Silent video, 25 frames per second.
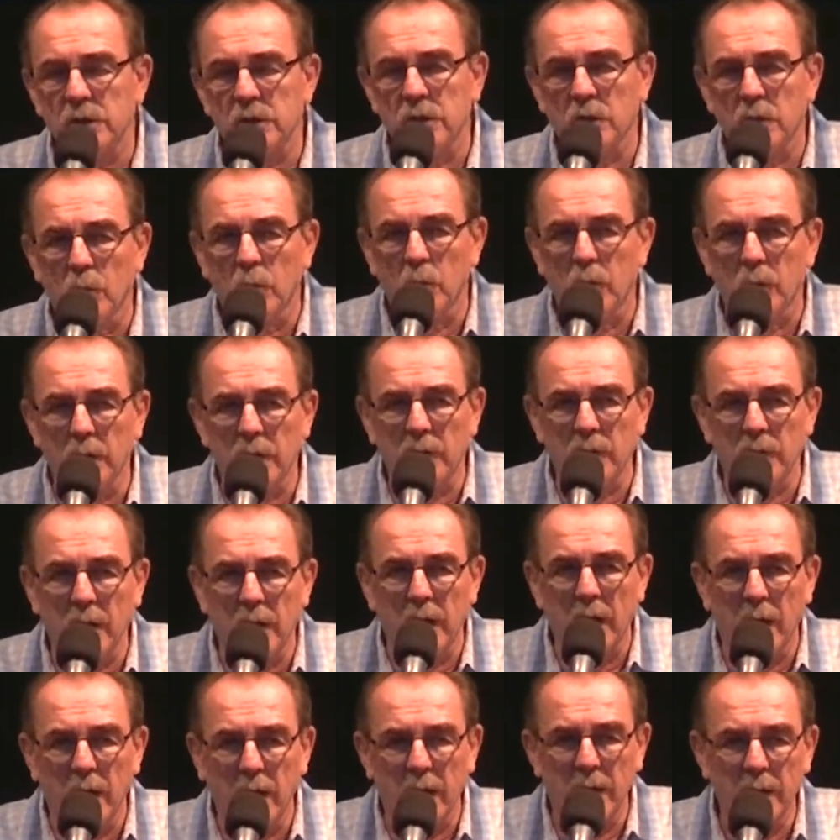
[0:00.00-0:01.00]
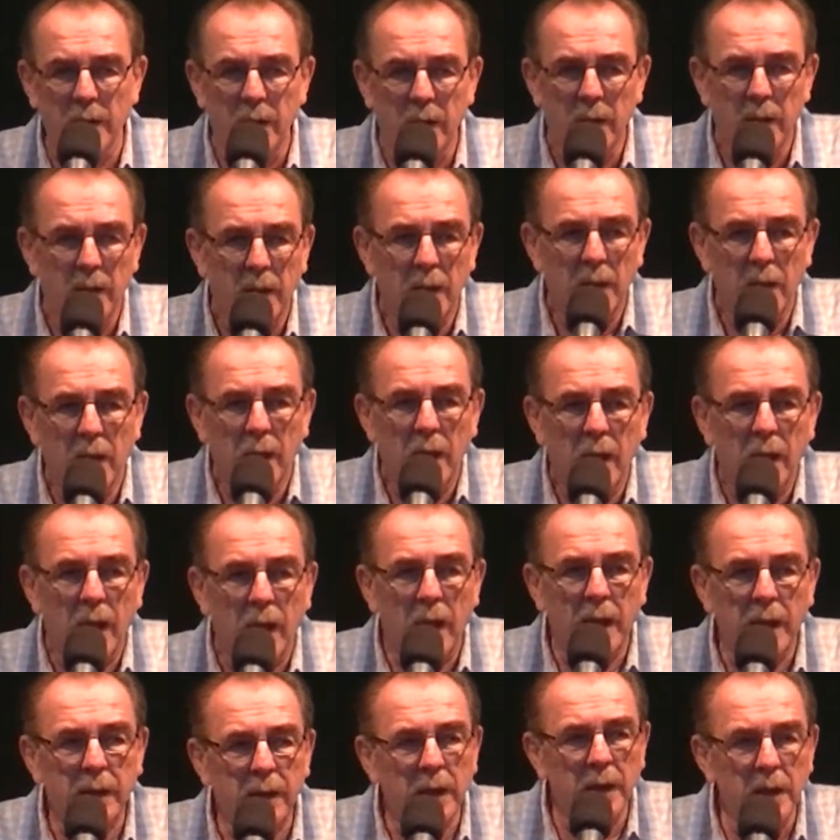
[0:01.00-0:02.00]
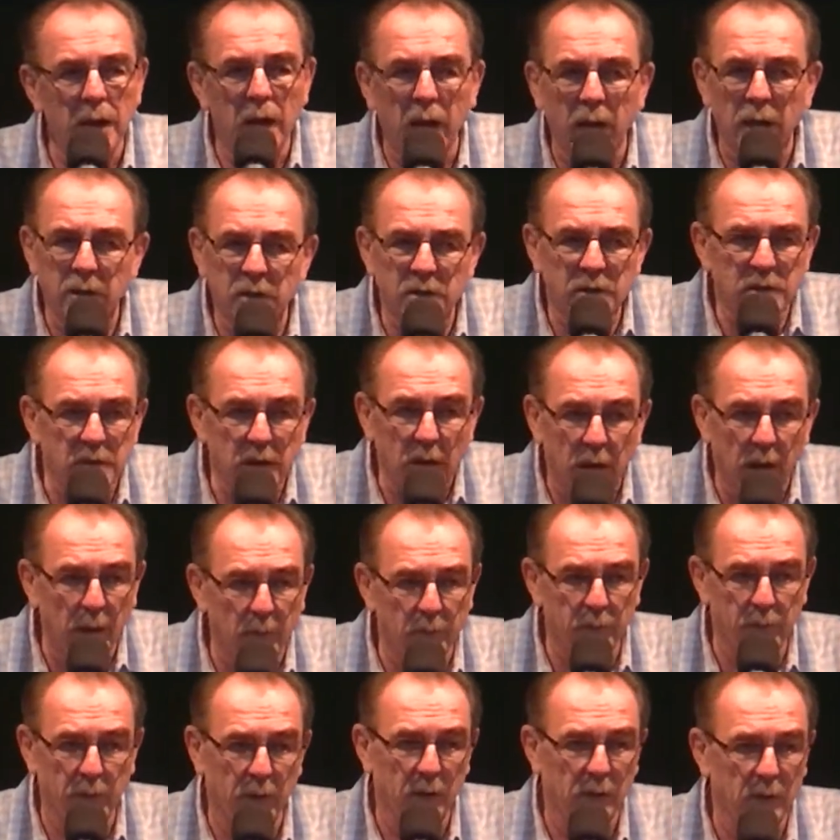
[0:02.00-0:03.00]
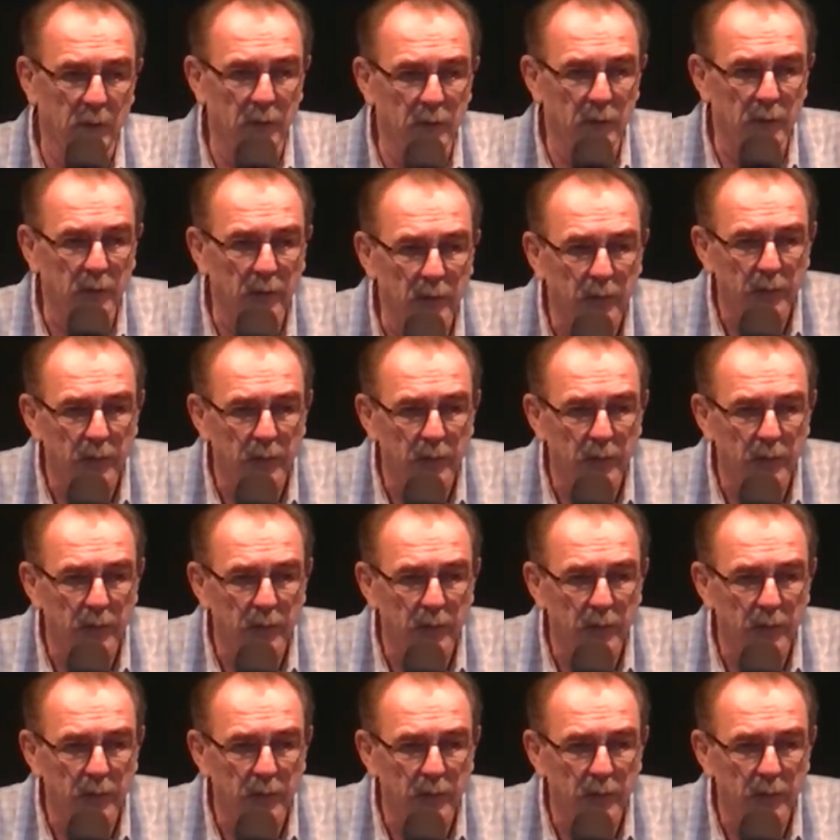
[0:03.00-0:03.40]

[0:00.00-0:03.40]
to the Word of God, I cannot stop you.